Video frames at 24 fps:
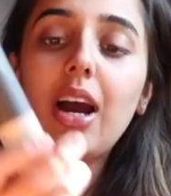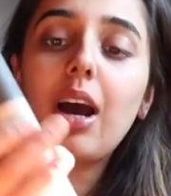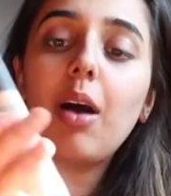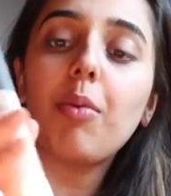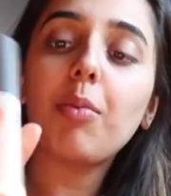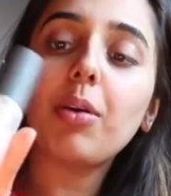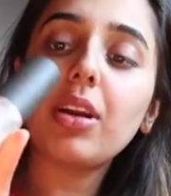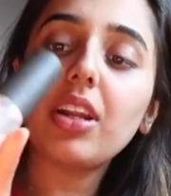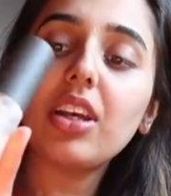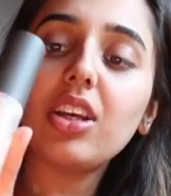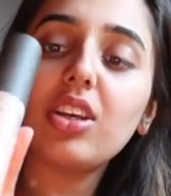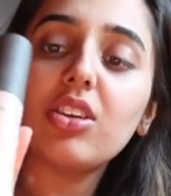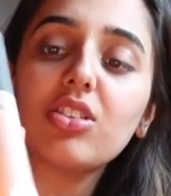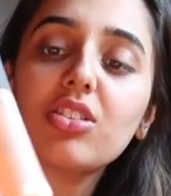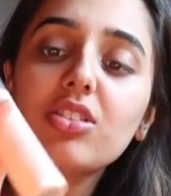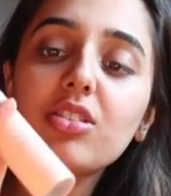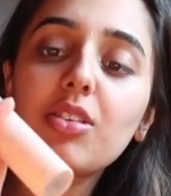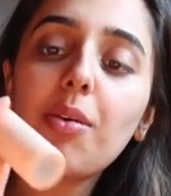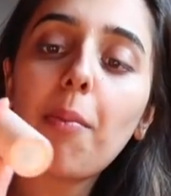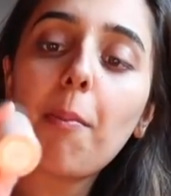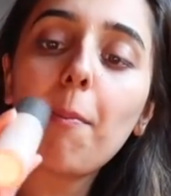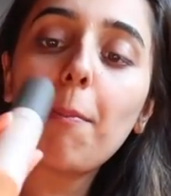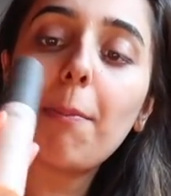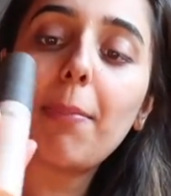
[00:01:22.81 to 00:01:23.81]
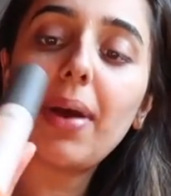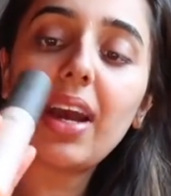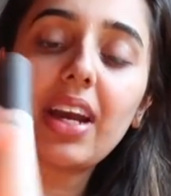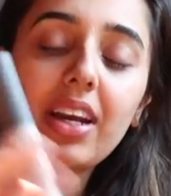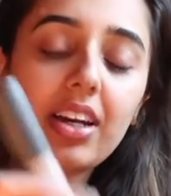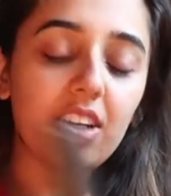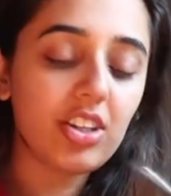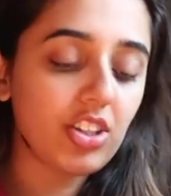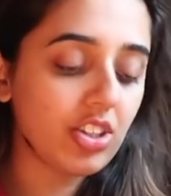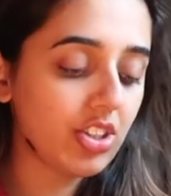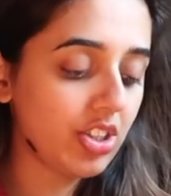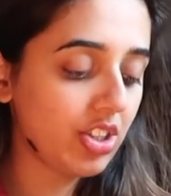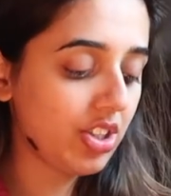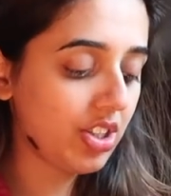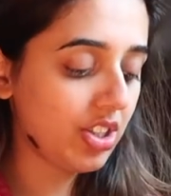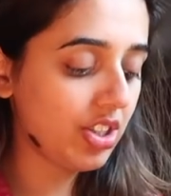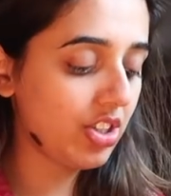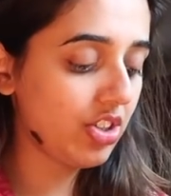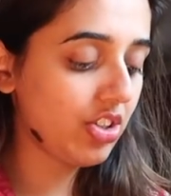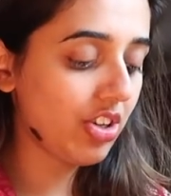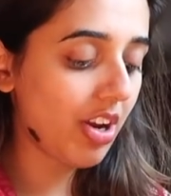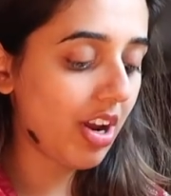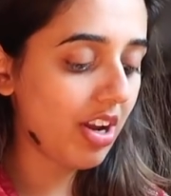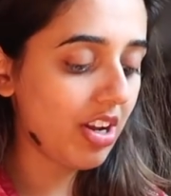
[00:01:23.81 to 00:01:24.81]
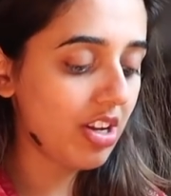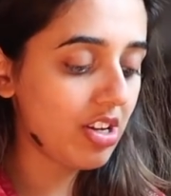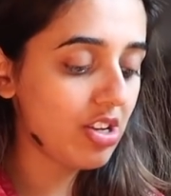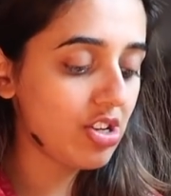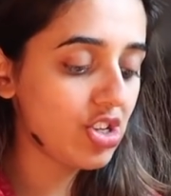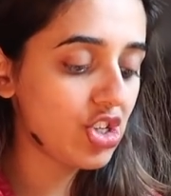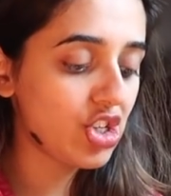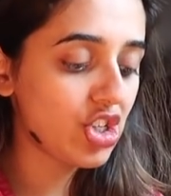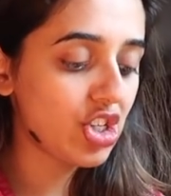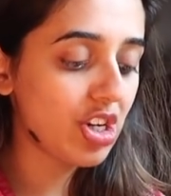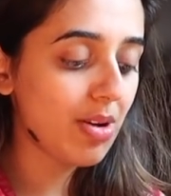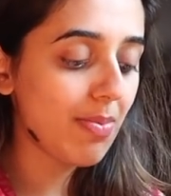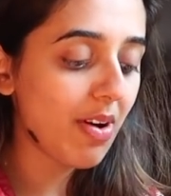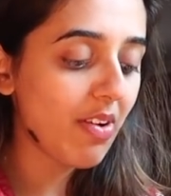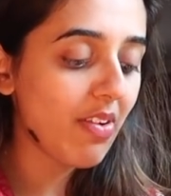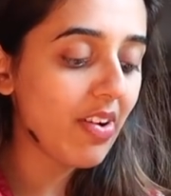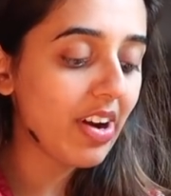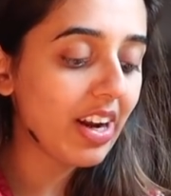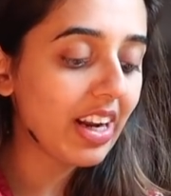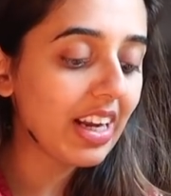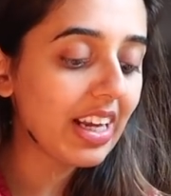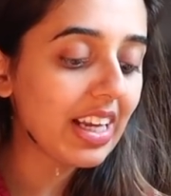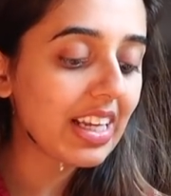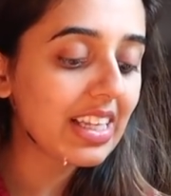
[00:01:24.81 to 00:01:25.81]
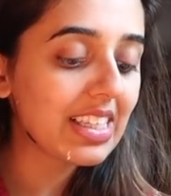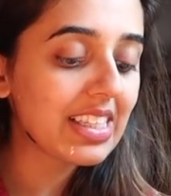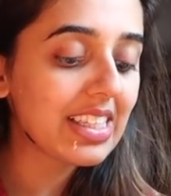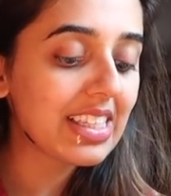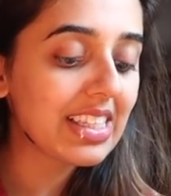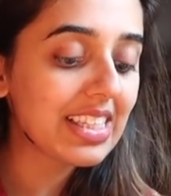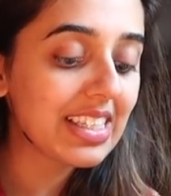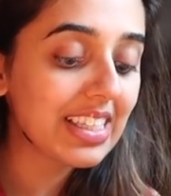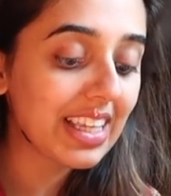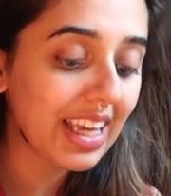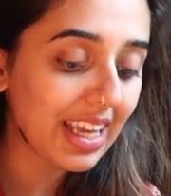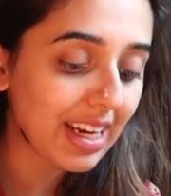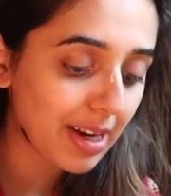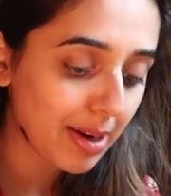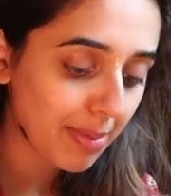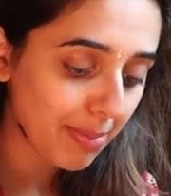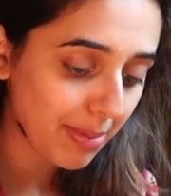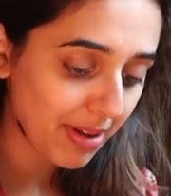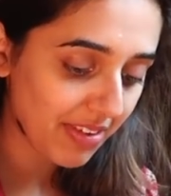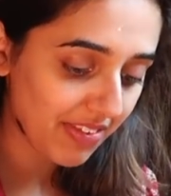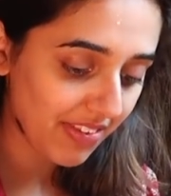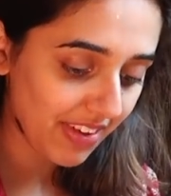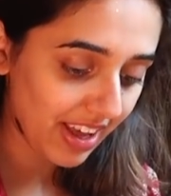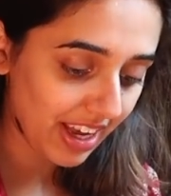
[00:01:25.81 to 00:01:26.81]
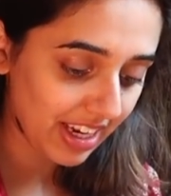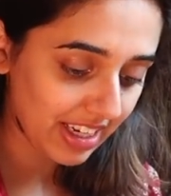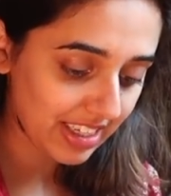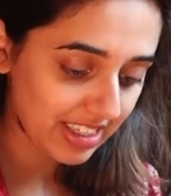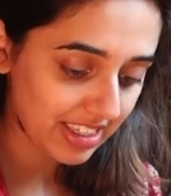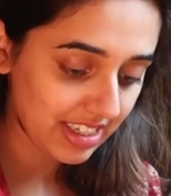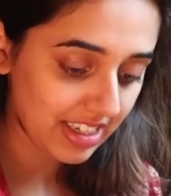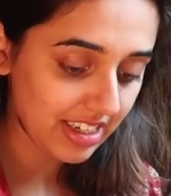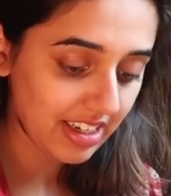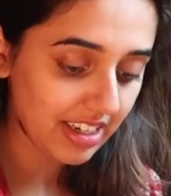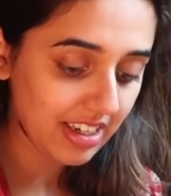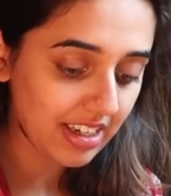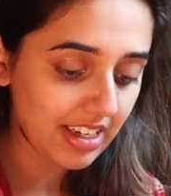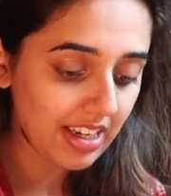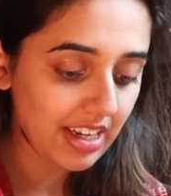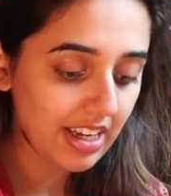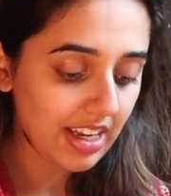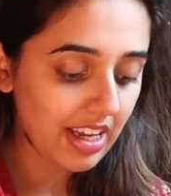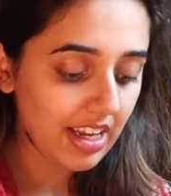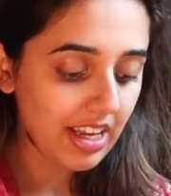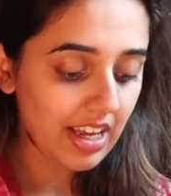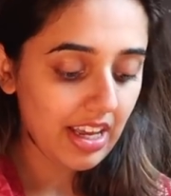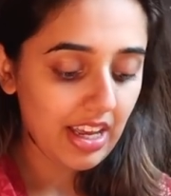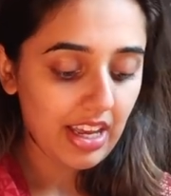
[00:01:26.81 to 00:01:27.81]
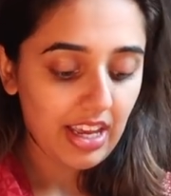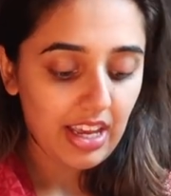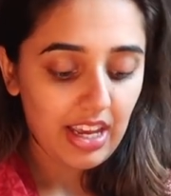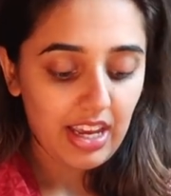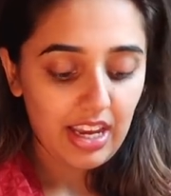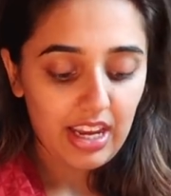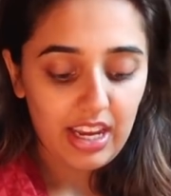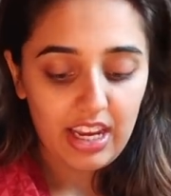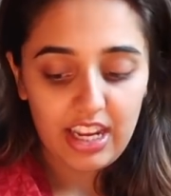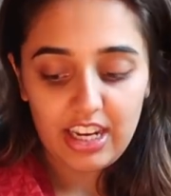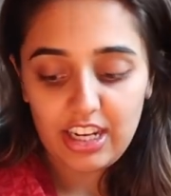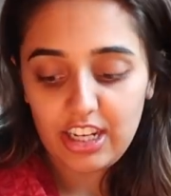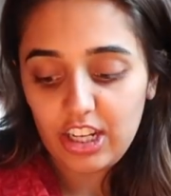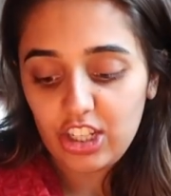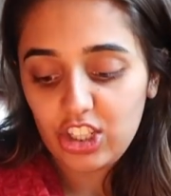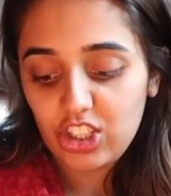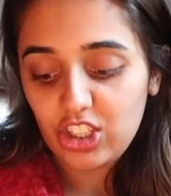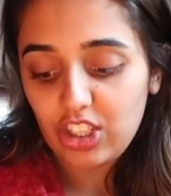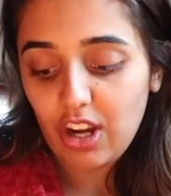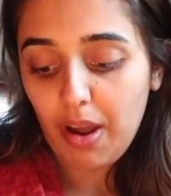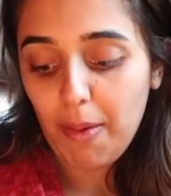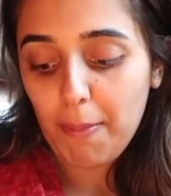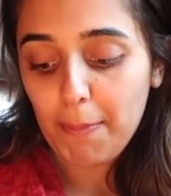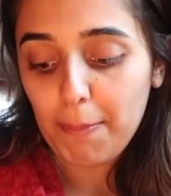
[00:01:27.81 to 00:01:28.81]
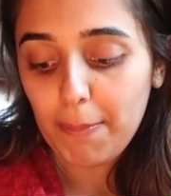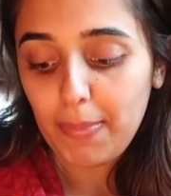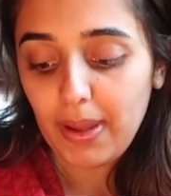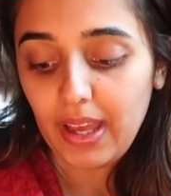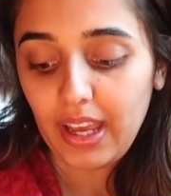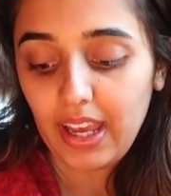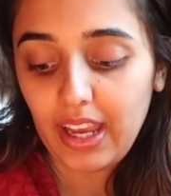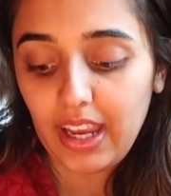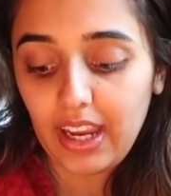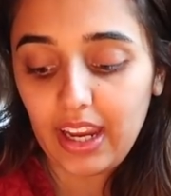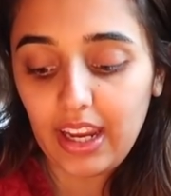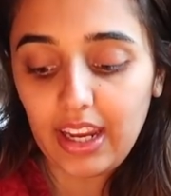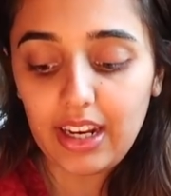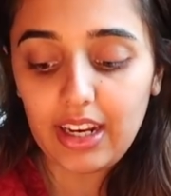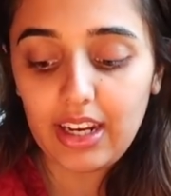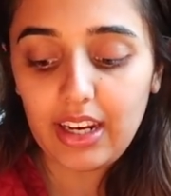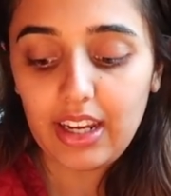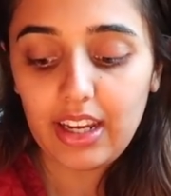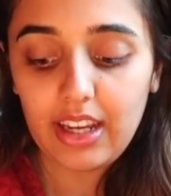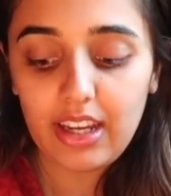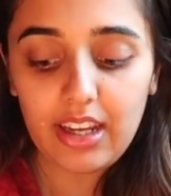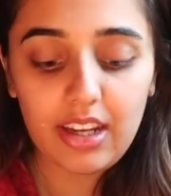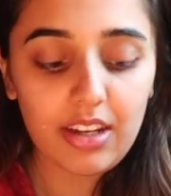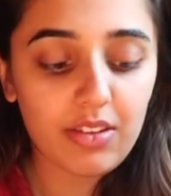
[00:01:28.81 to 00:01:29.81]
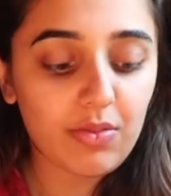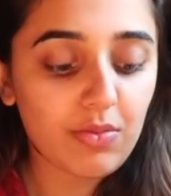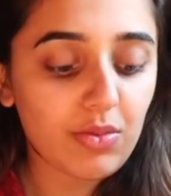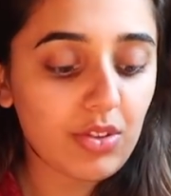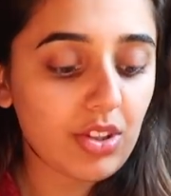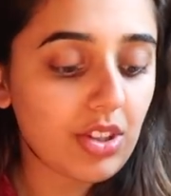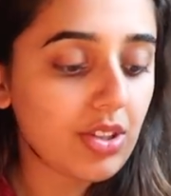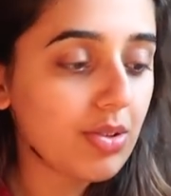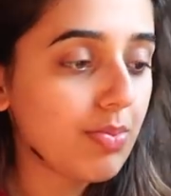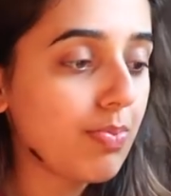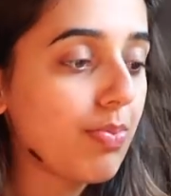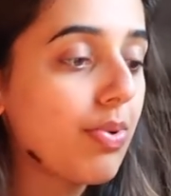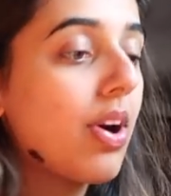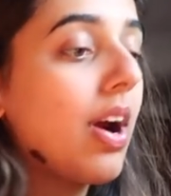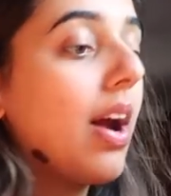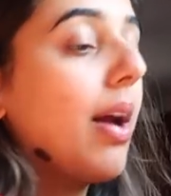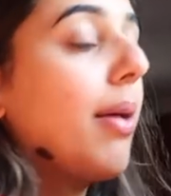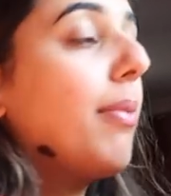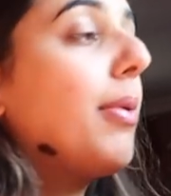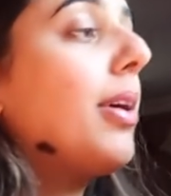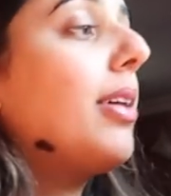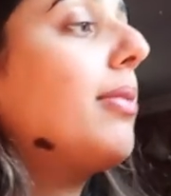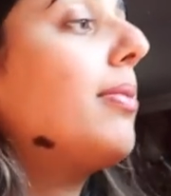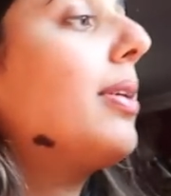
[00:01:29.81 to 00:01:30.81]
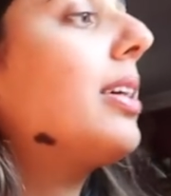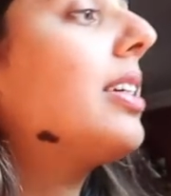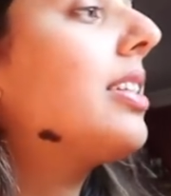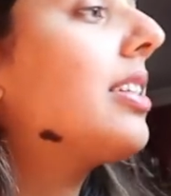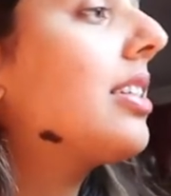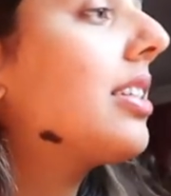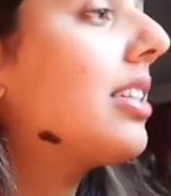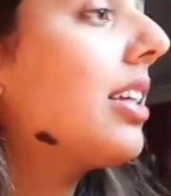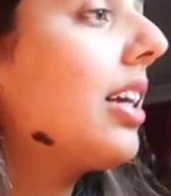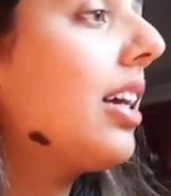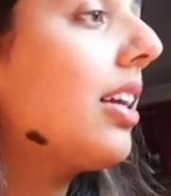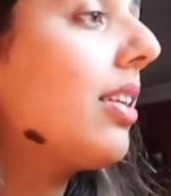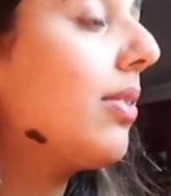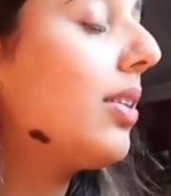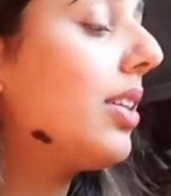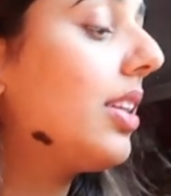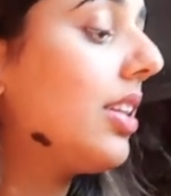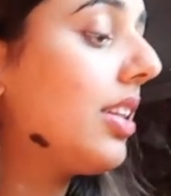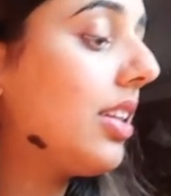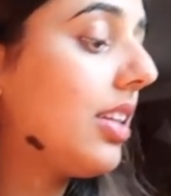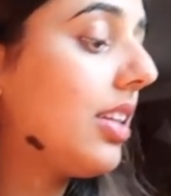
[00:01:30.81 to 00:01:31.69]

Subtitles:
I'm going to use some Becca Shimmering Skin Perfector in Champagne. Just priming my skin with